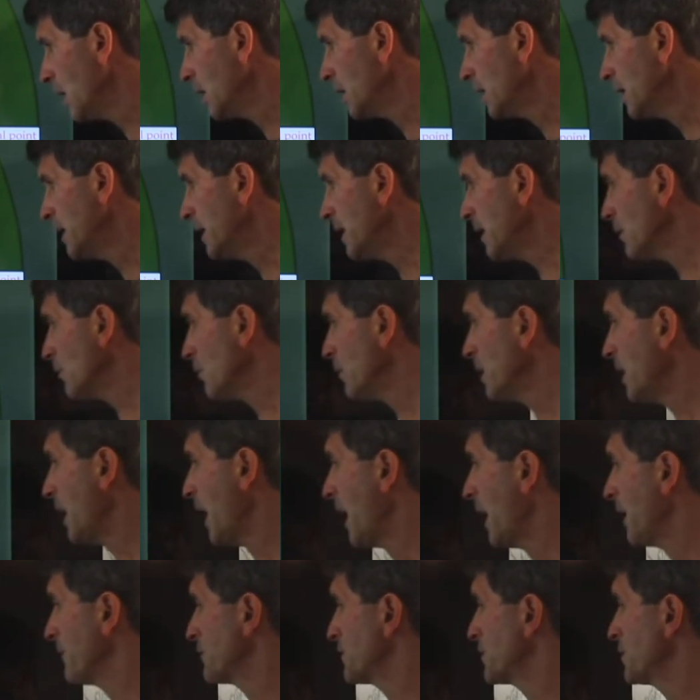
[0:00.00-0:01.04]
Here we
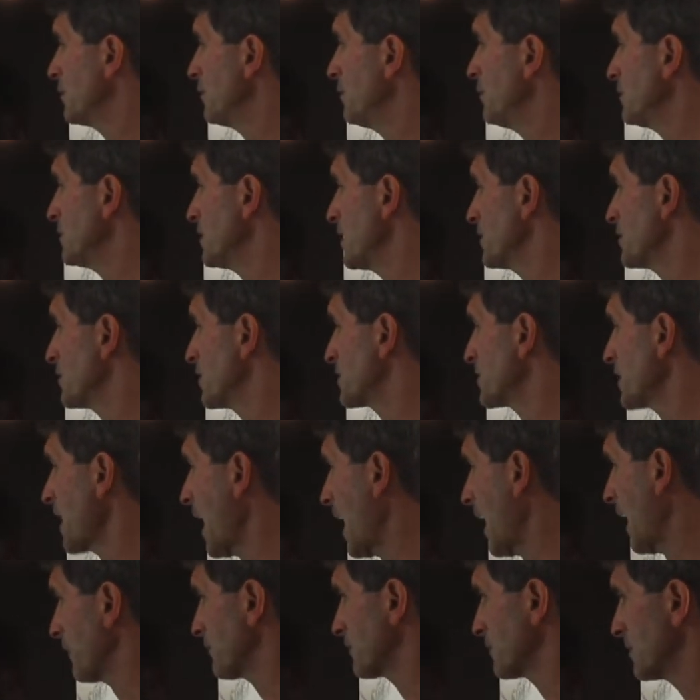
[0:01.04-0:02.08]
have 2 digits
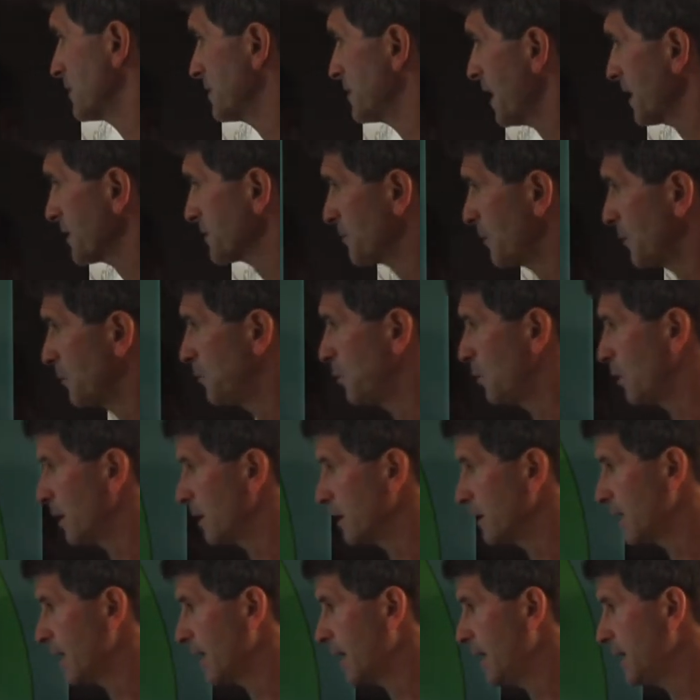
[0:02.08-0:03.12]
after the decimal point.
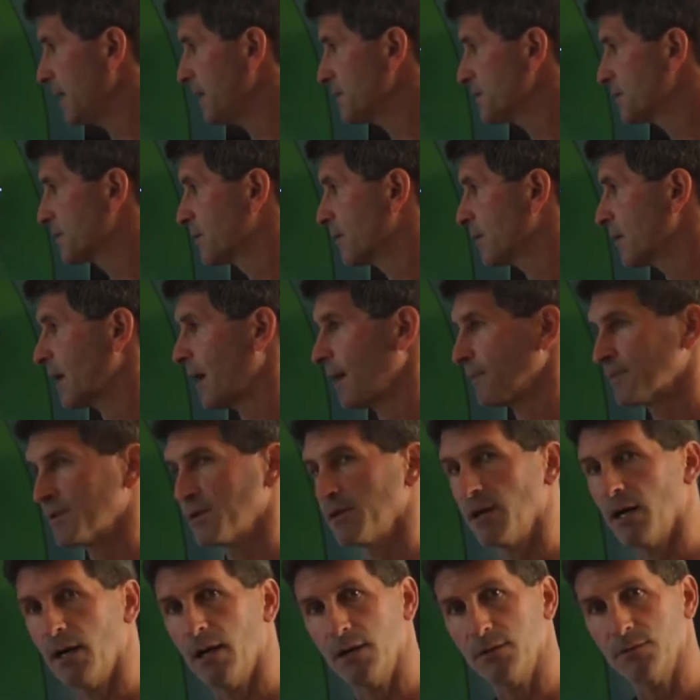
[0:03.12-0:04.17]
It is good up to
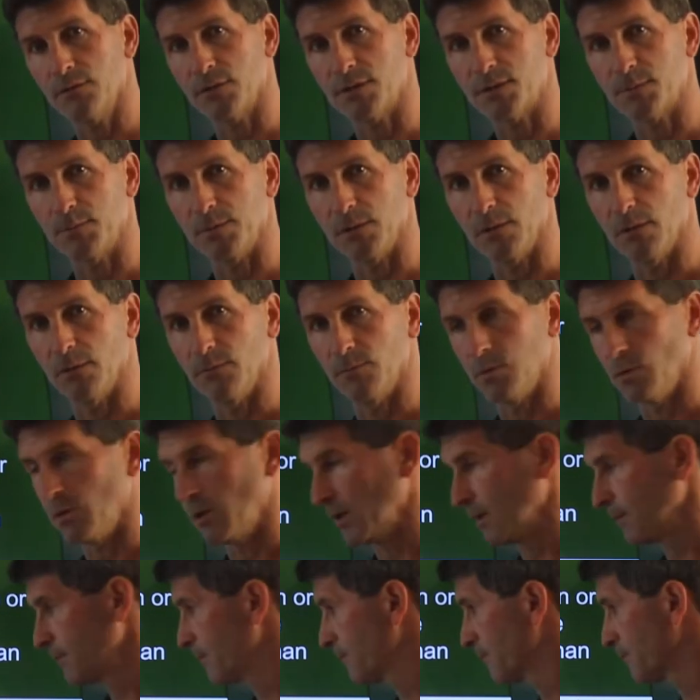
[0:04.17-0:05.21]
the hundredths
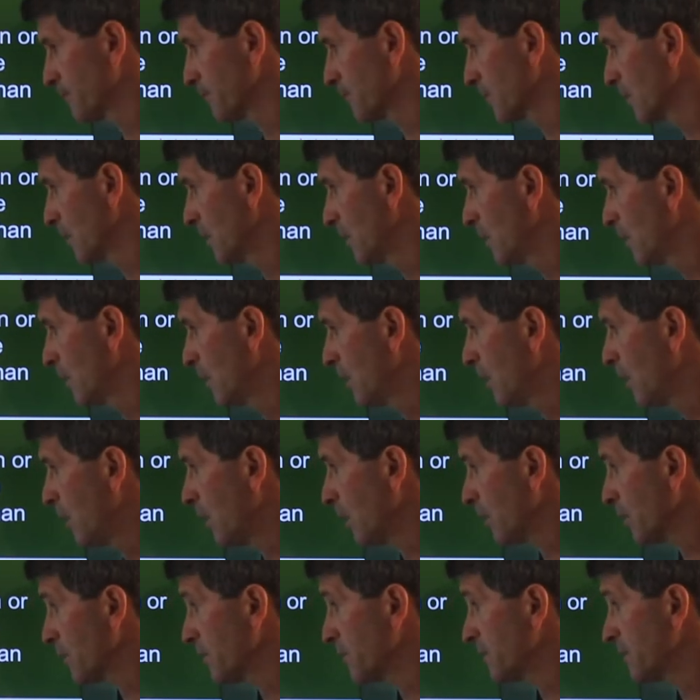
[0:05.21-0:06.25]
point.
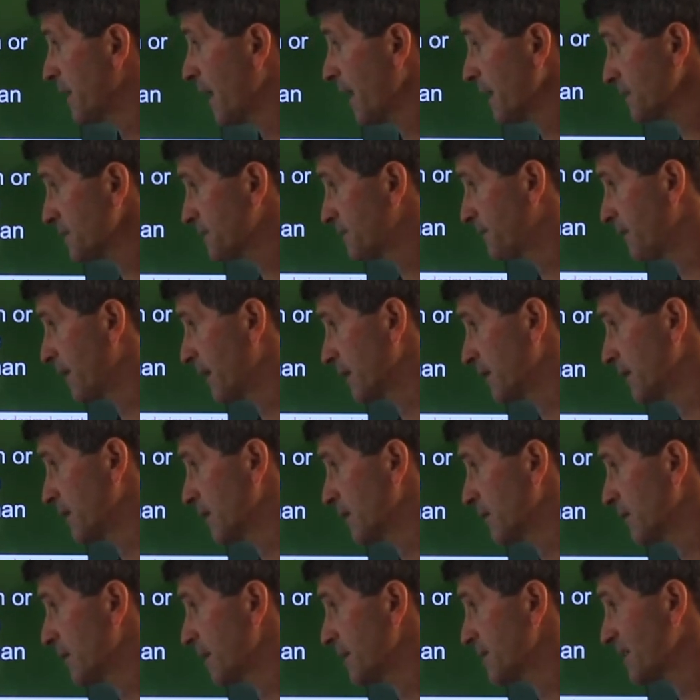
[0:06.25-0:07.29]
Although the next
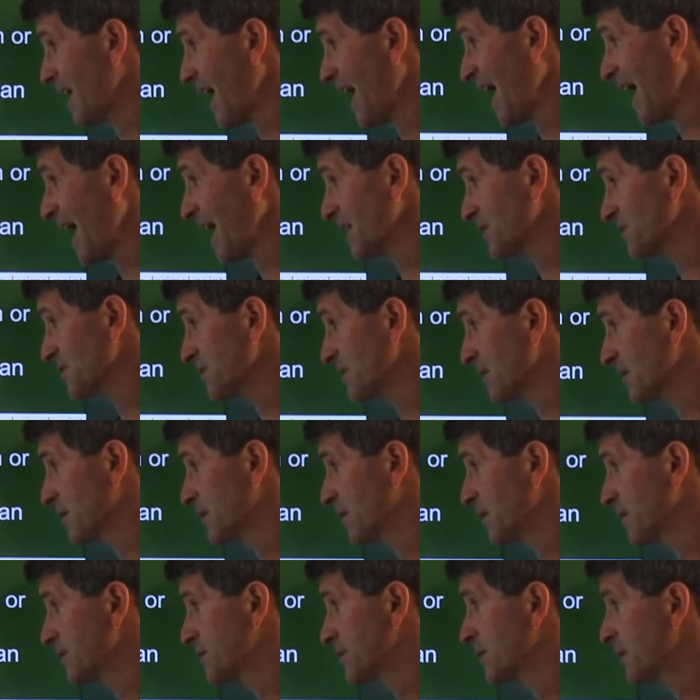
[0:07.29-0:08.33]
figure is actually
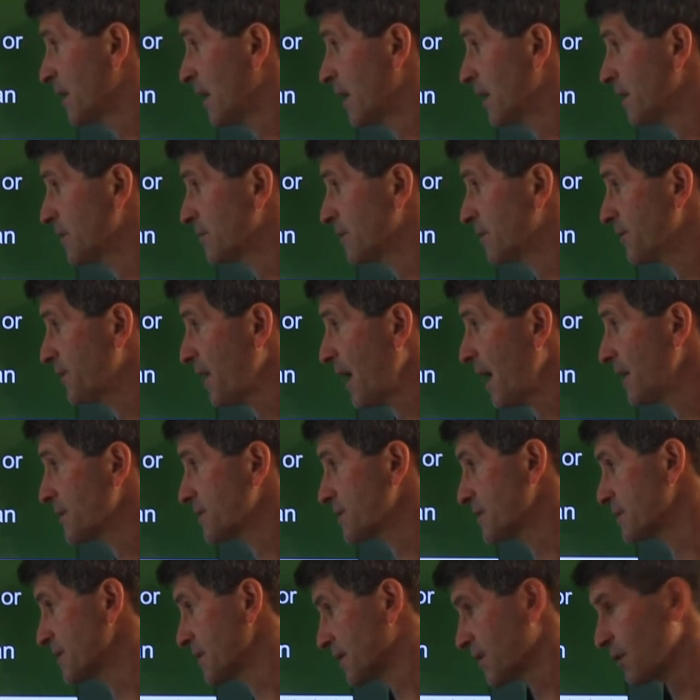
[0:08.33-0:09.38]
good to the
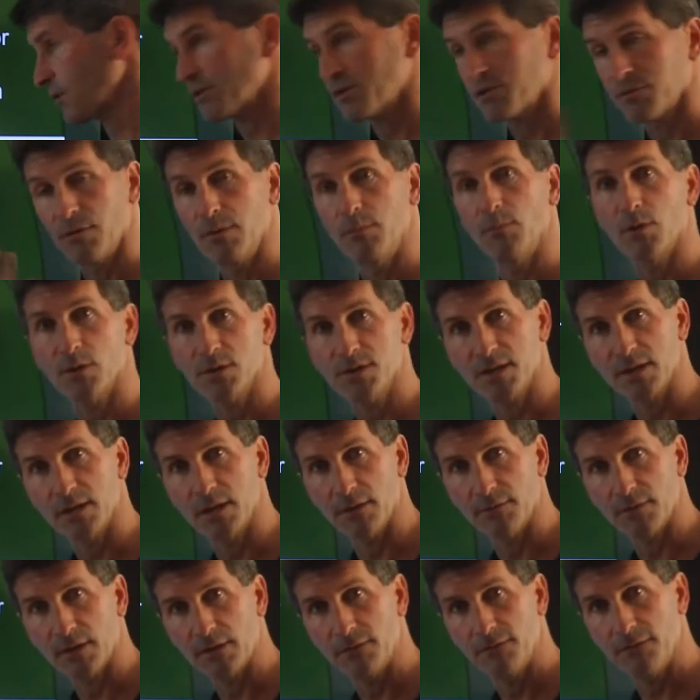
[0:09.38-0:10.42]
100,000s. It goes 3 more
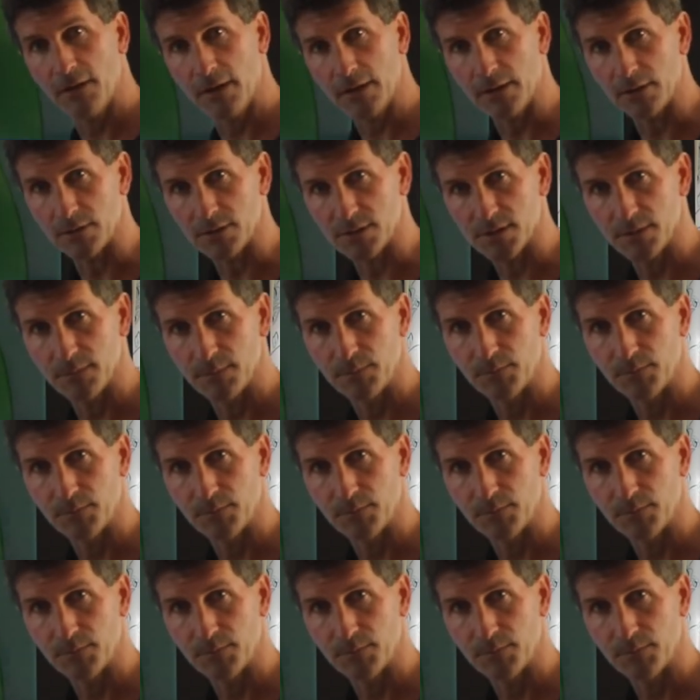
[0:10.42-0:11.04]
significant figures.